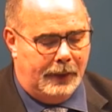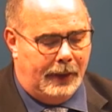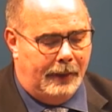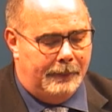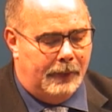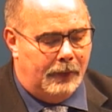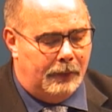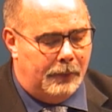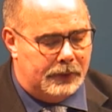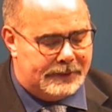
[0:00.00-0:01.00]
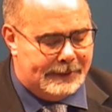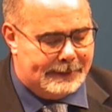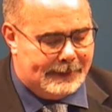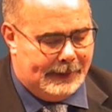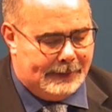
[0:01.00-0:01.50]
I'm almost
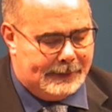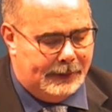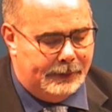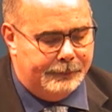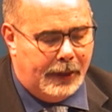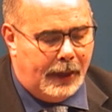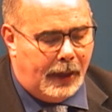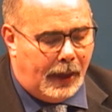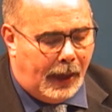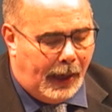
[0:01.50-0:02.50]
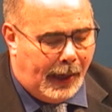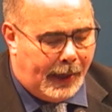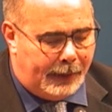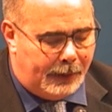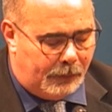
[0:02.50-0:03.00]
sixty.
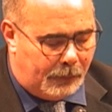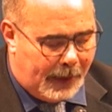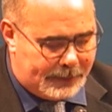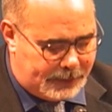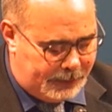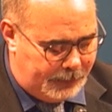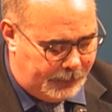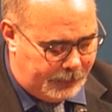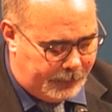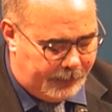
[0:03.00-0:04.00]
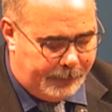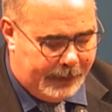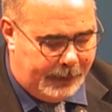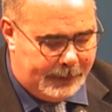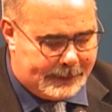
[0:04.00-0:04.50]
And uh, once you will
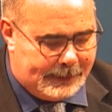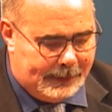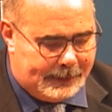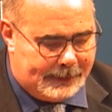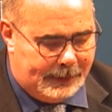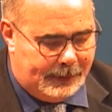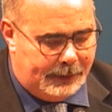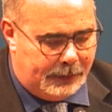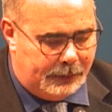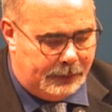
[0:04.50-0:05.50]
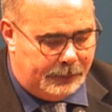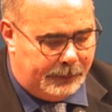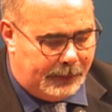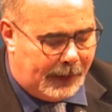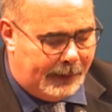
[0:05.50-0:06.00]
be sixty, you
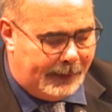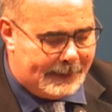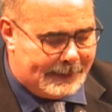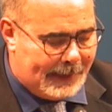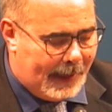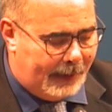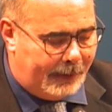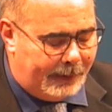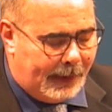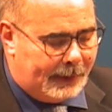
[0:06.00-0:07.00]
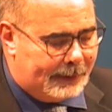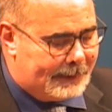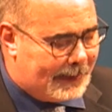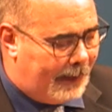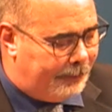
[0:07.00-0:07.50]
will understand that
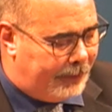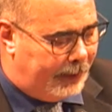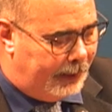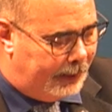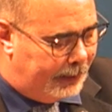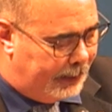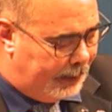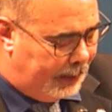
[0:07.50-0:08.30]
something